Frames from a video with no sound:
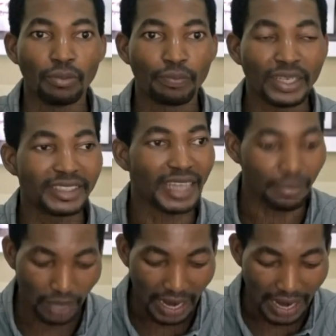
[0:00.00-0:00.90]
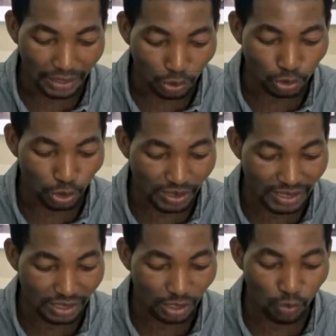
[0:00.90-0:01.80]
bring them to
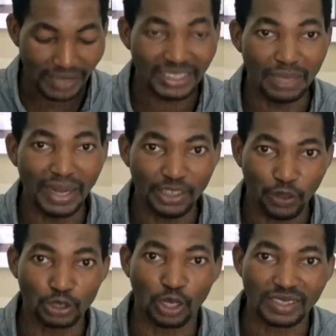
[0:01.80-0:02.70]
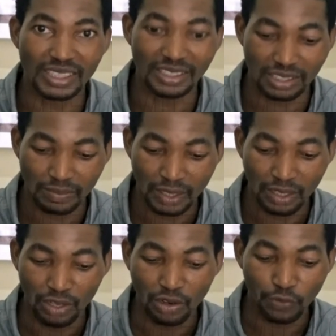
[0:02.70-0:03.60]
justice. So we are still demanding for justice
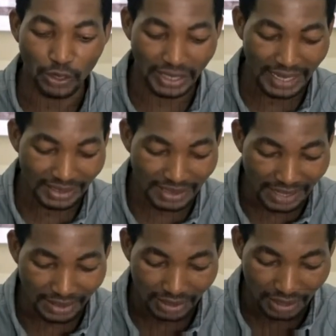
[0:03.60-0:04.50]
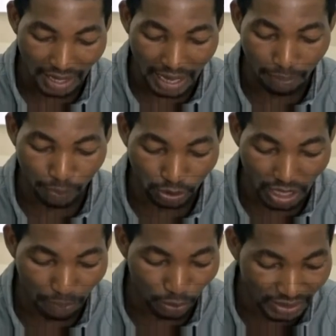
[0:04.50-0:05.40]
for the NSAS
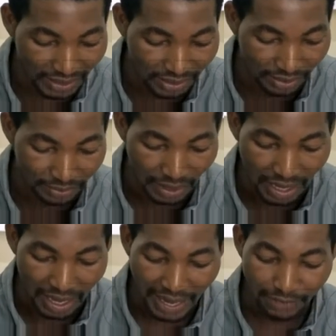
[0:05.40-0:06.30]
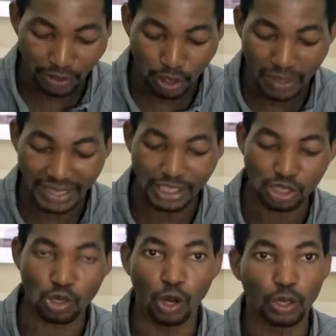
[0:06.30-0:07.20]
protest. And we're also making
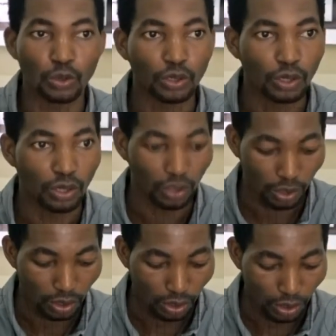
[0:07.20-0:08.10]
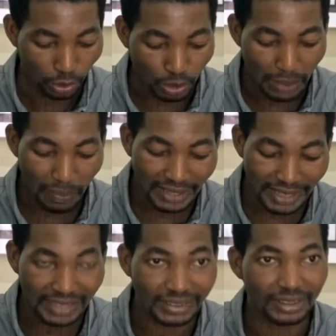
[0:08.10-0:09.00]
this call to demand
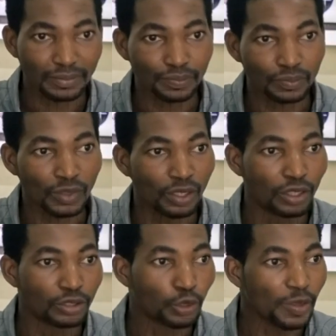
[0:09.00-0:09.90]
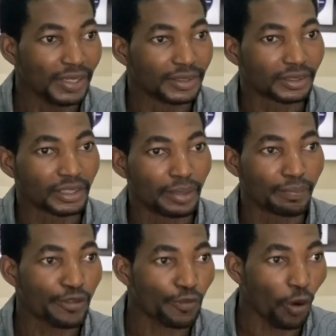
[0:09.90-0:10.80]
that during,
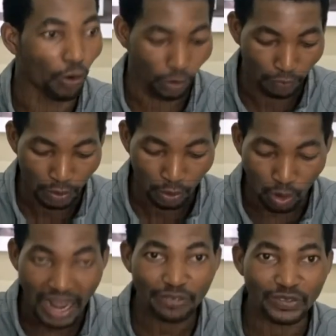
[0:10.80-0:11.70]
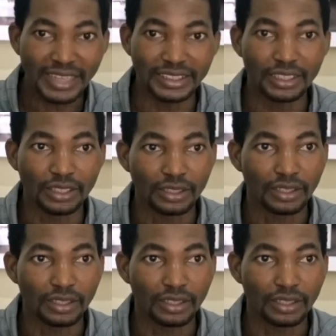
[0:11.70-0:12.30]
before, or after the